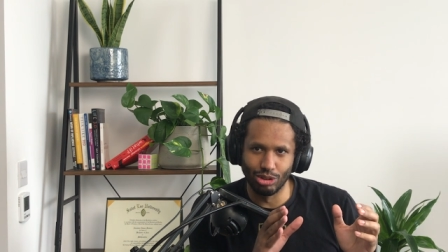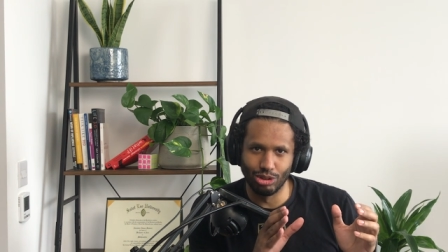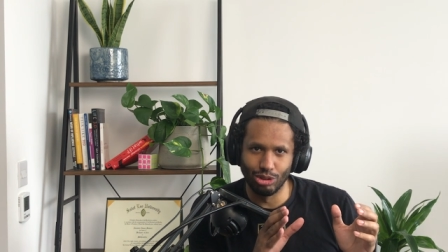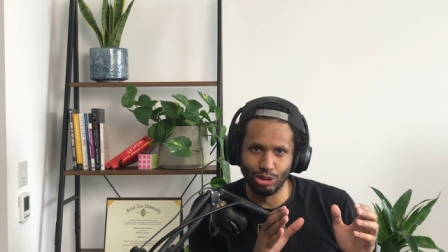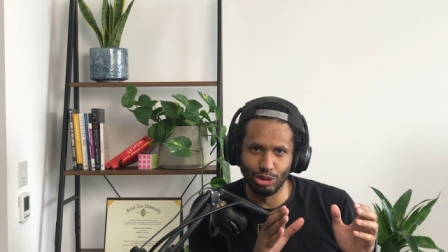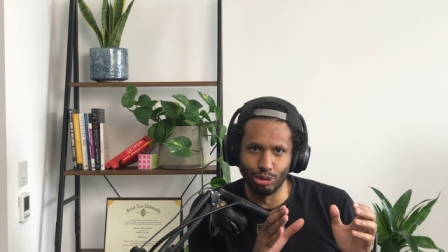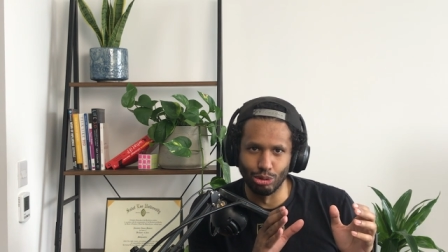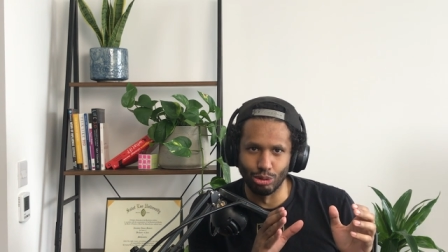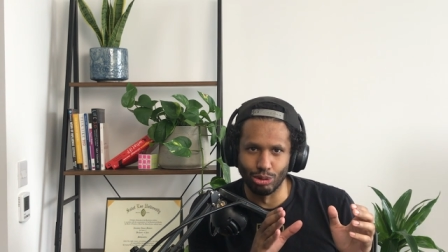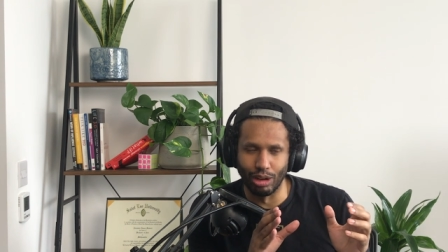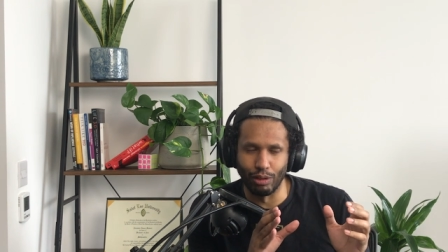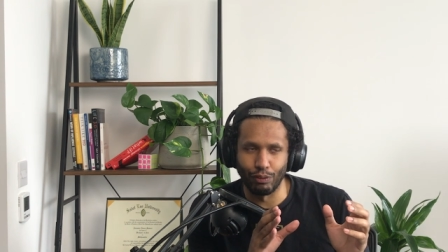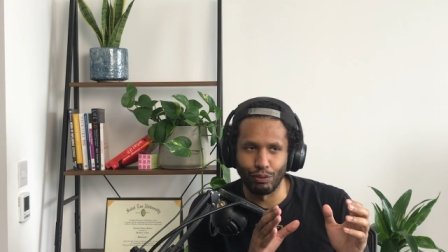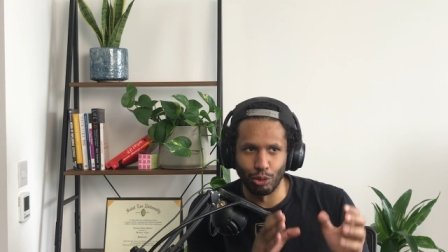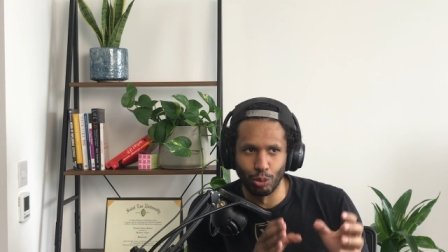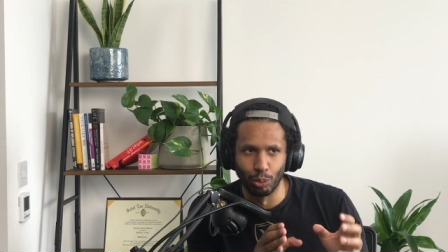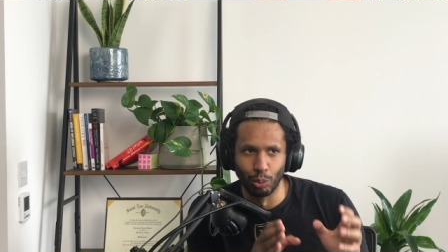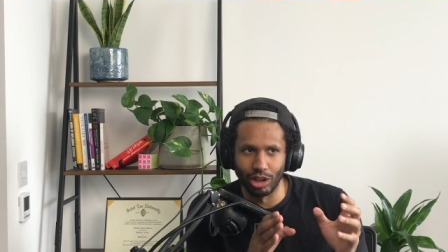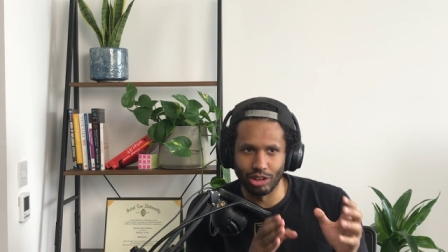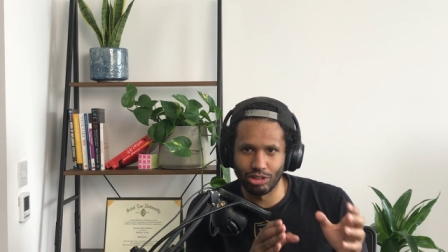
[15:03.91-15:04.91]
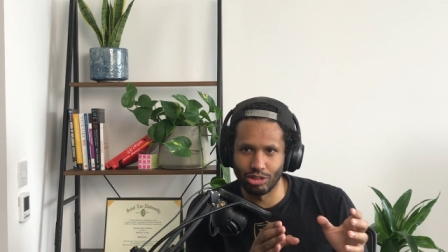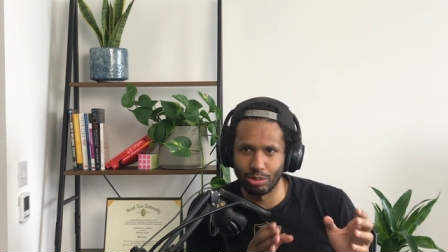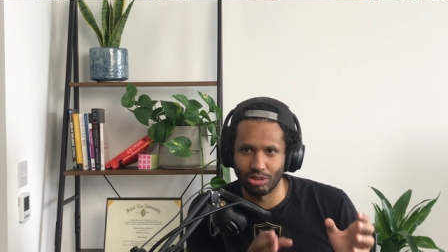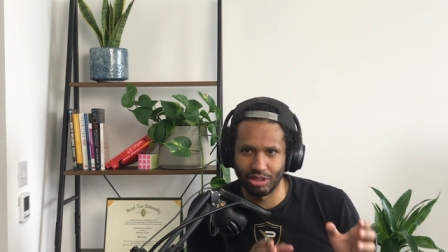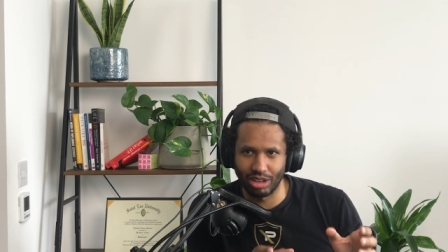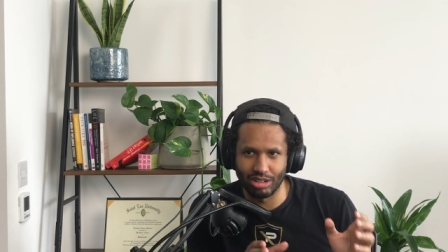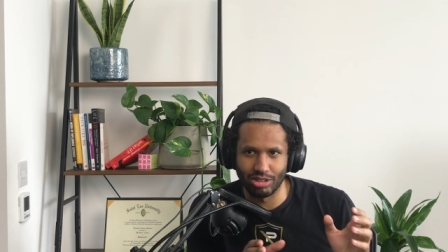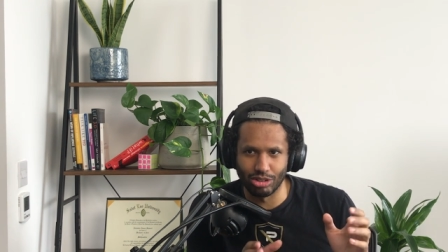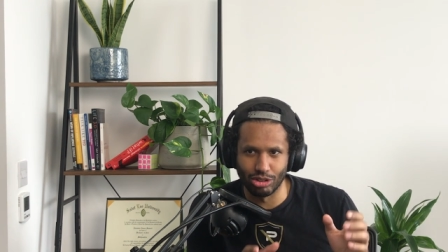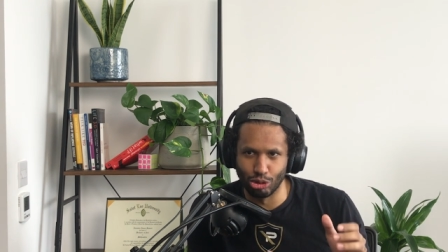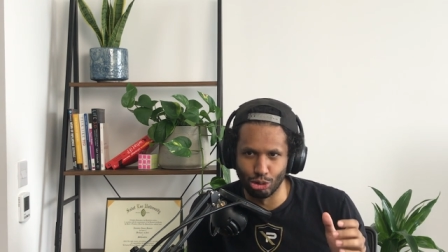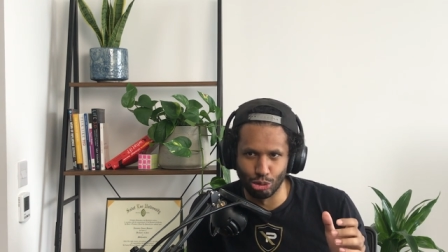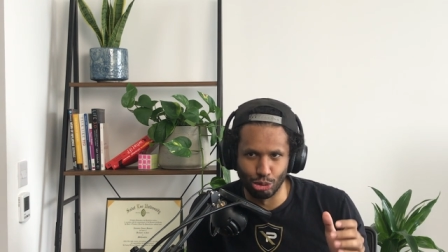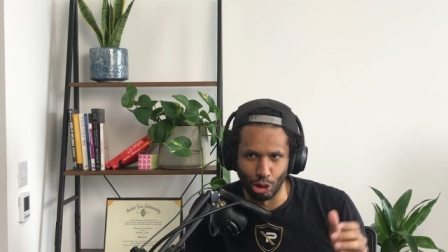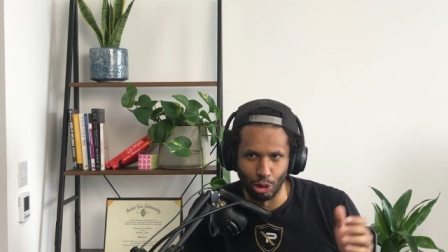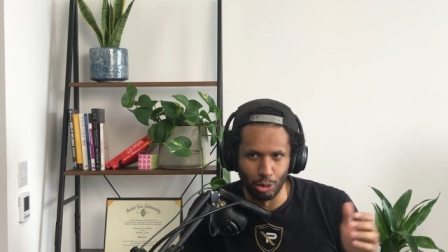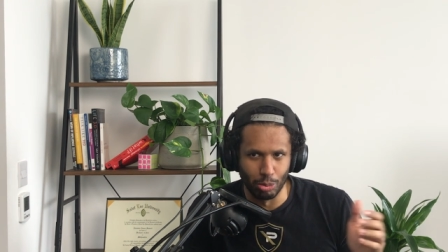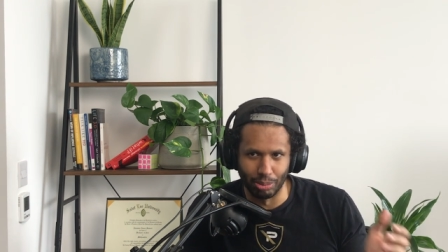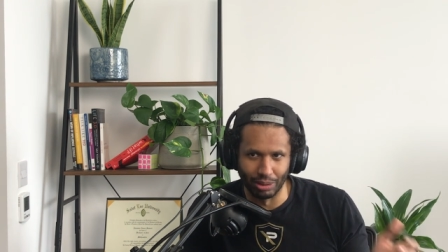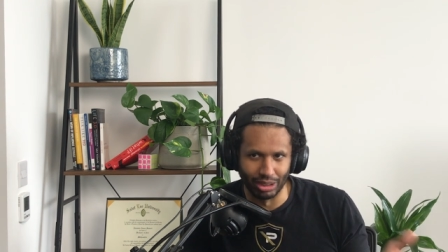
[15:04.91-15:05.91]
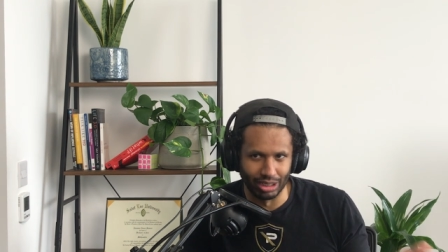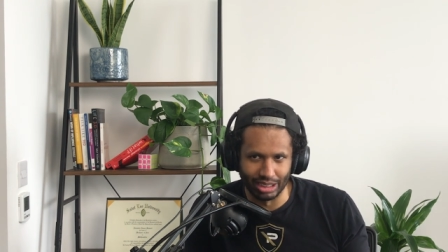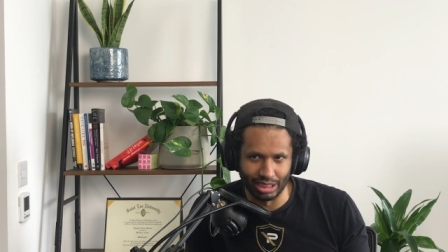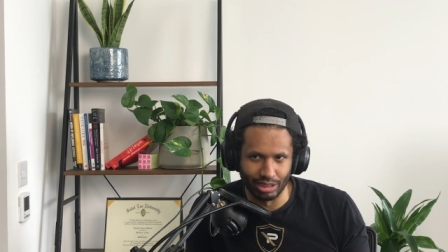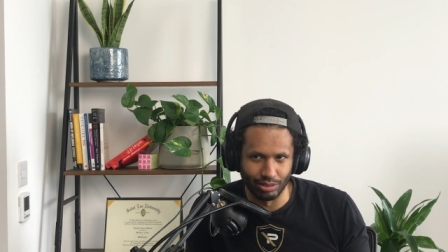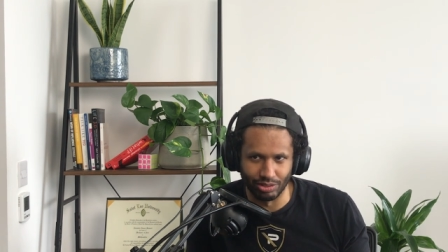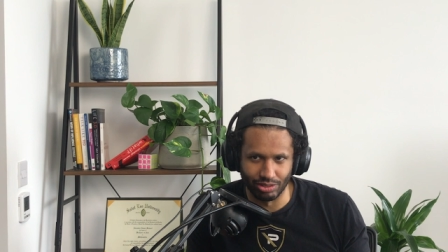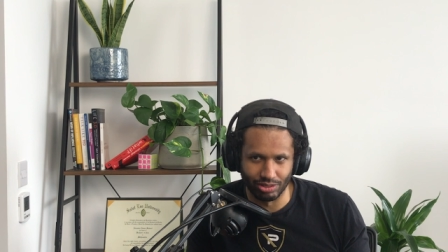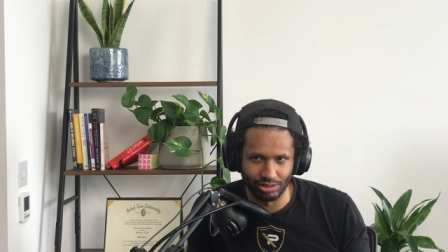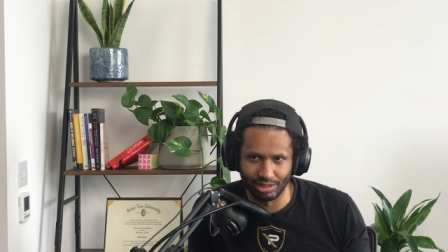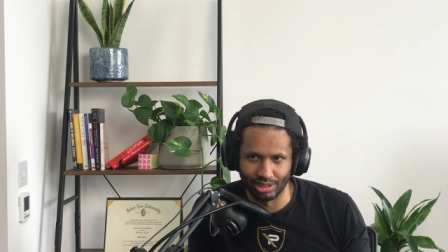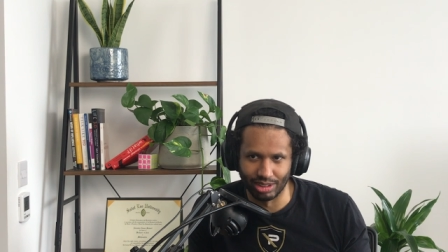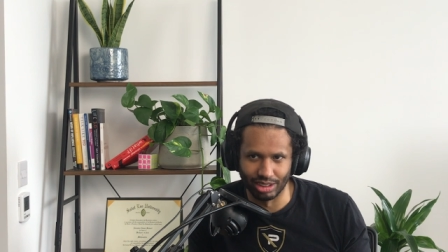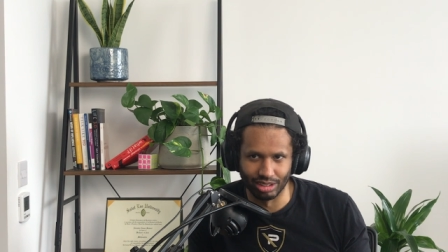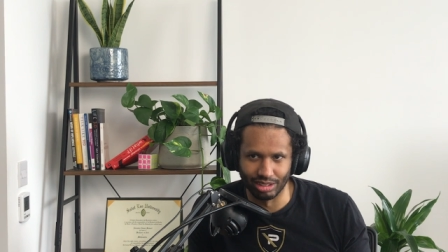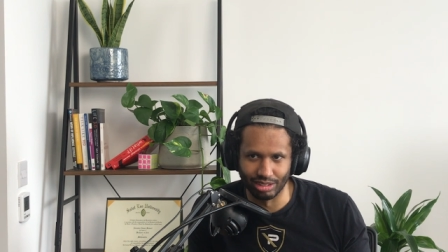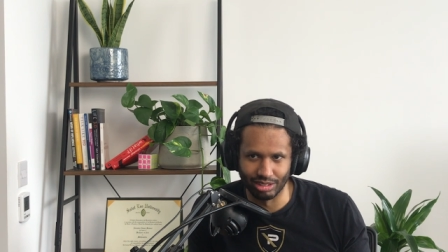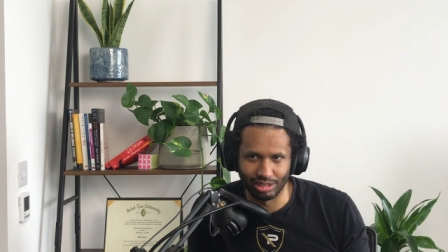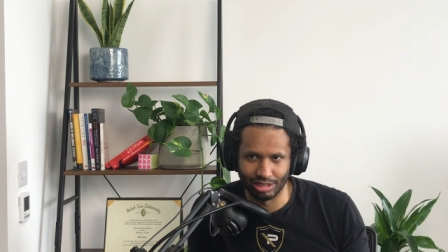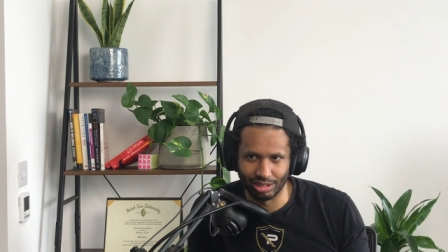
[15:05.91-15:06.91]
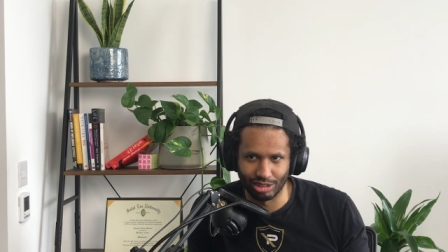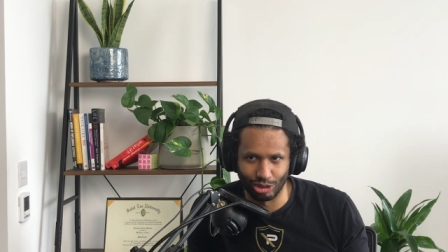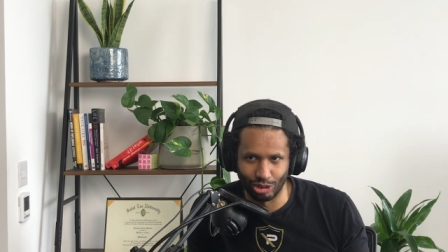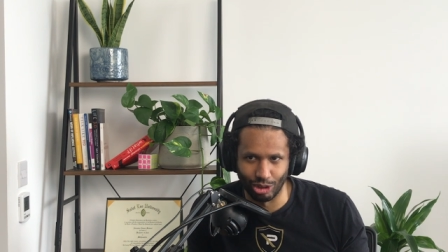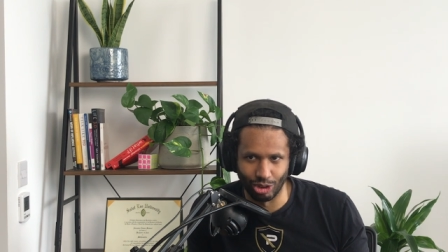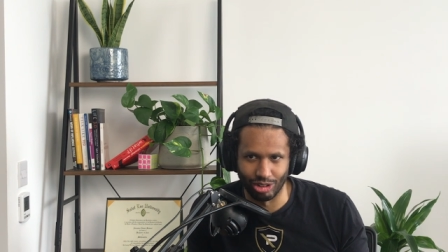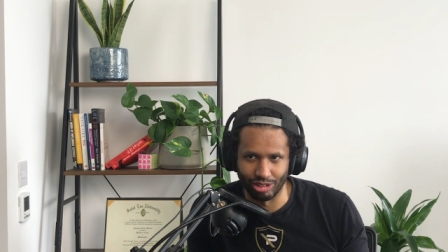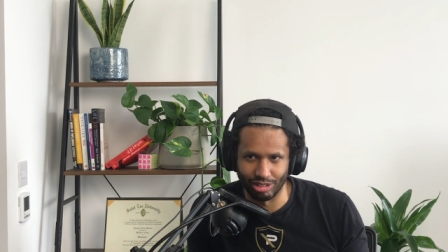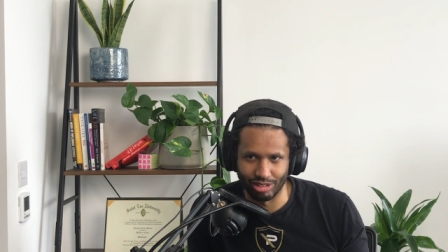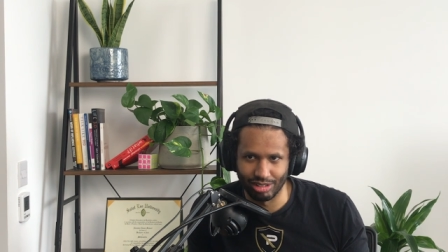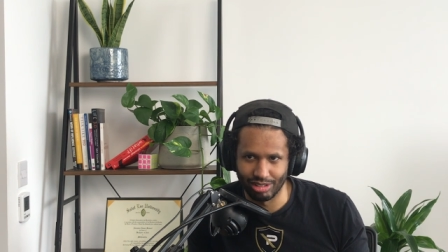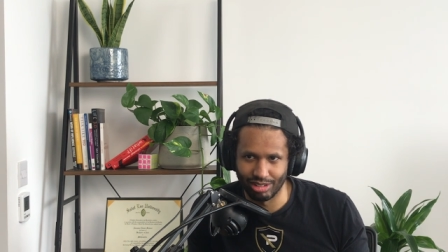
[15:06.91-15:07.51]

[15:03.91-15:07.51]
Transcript: you, if you worship Satan, you don't believe in God